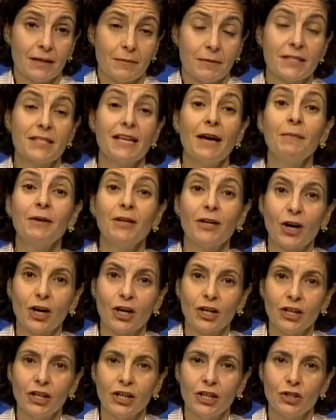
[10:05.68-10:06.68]

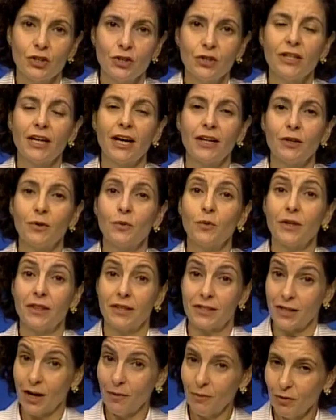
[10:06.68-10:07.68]
seminar together with
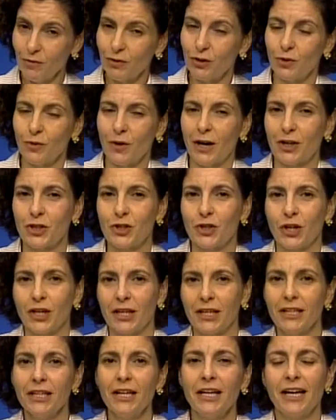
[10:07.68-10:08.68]
some of you
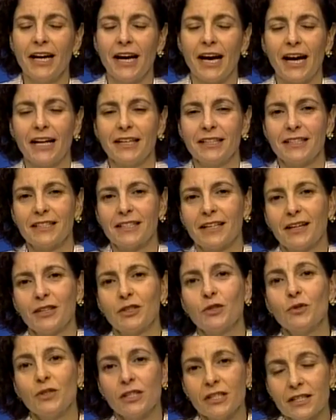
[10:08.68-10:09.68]
actually, and
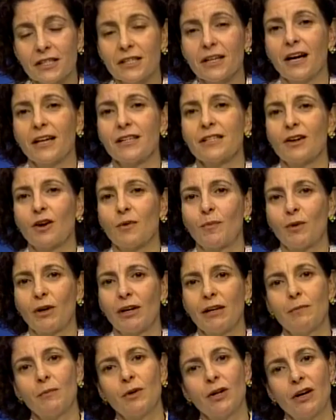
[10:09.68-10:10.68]
to discuss our
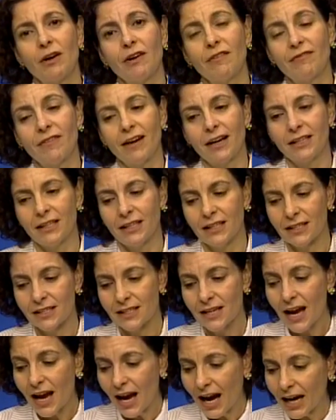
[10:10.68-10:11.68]
preliminary
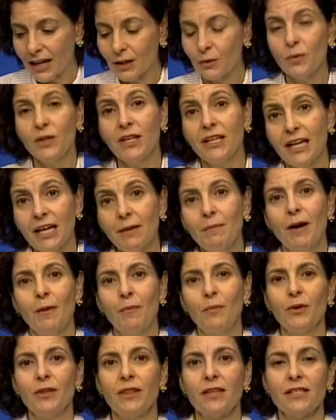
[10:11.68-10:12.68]
findings. And we came
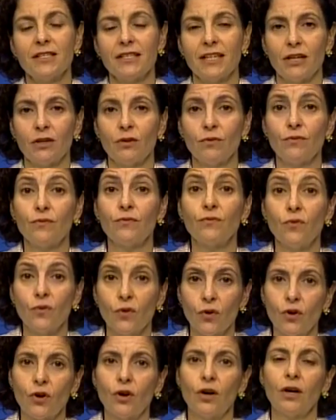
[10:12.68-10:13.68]
up with a set of
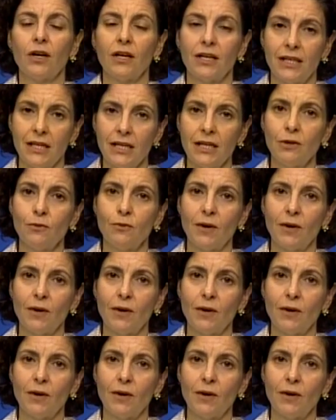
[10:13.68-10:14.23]
4 key